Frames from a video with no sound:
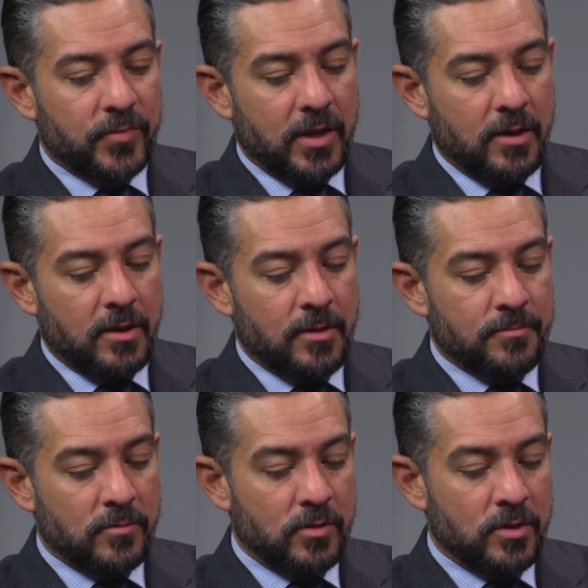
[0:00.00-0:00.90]

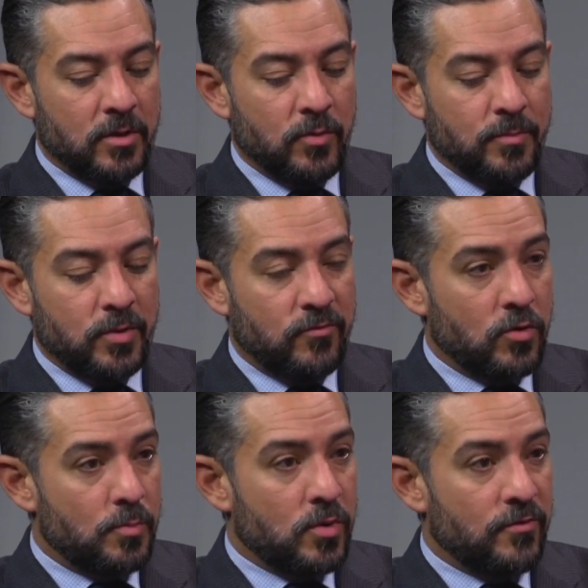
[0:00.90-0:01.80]
Um, you know, we put
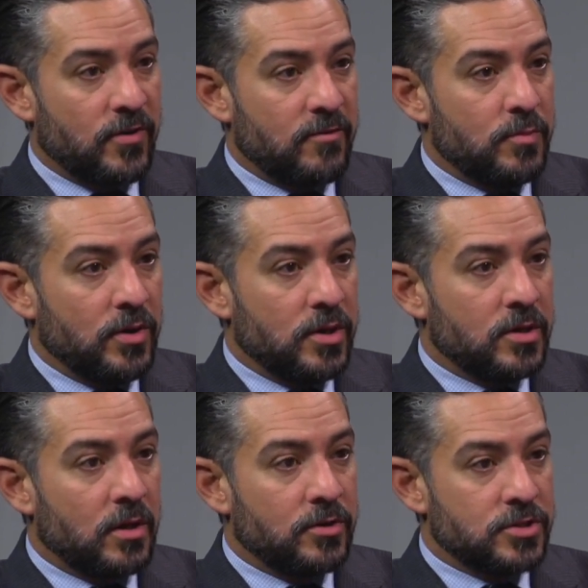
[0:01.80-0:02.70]
$4.5 billion
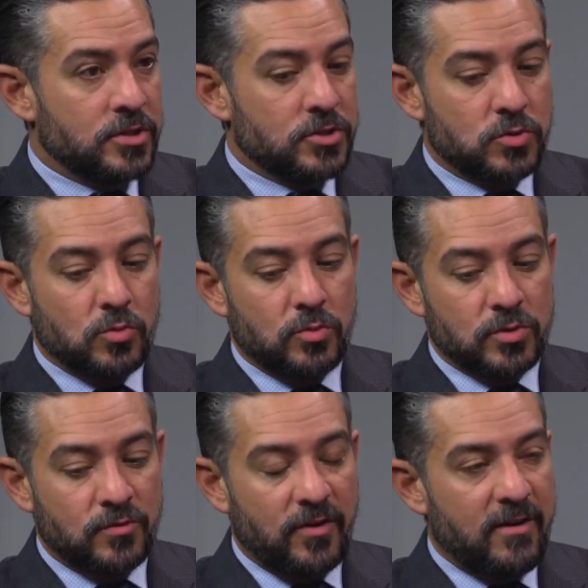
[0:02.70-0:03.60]
into
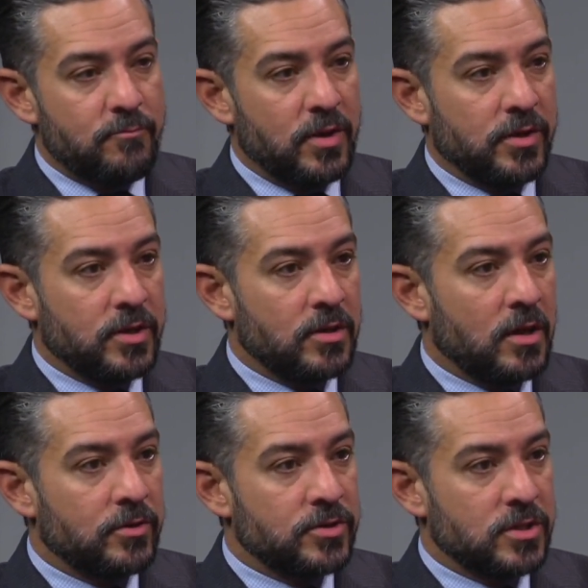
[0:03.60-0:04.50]
schools, $5 billion
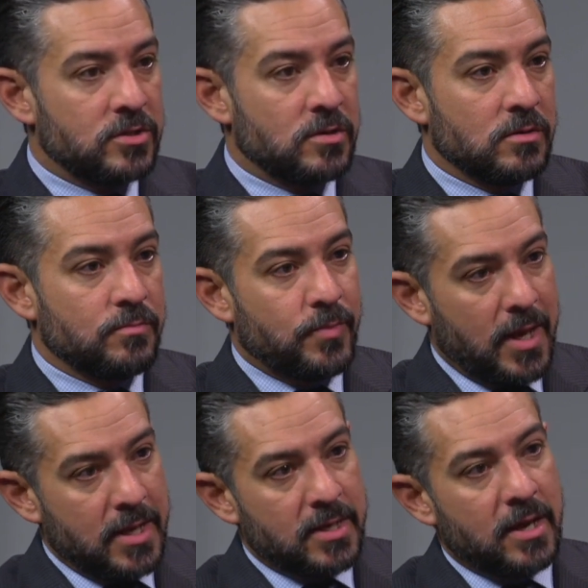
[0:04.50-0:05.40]
into
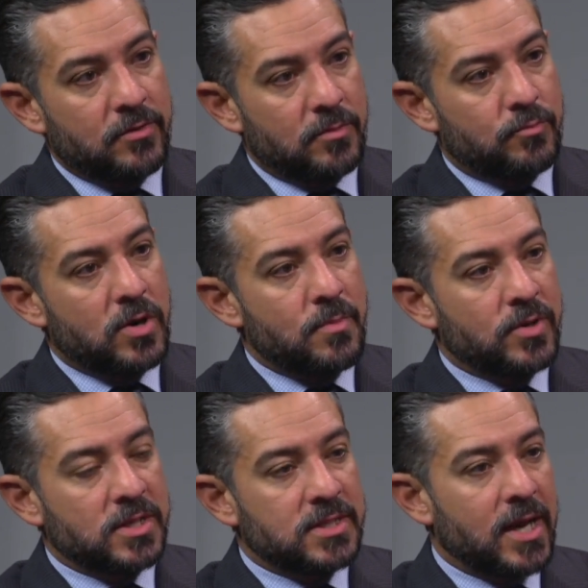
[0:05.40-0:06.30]
paying down the
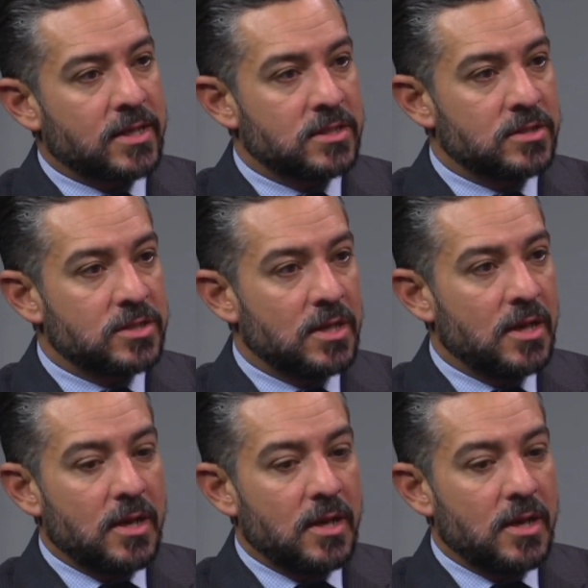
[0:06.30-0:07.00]
property taxes,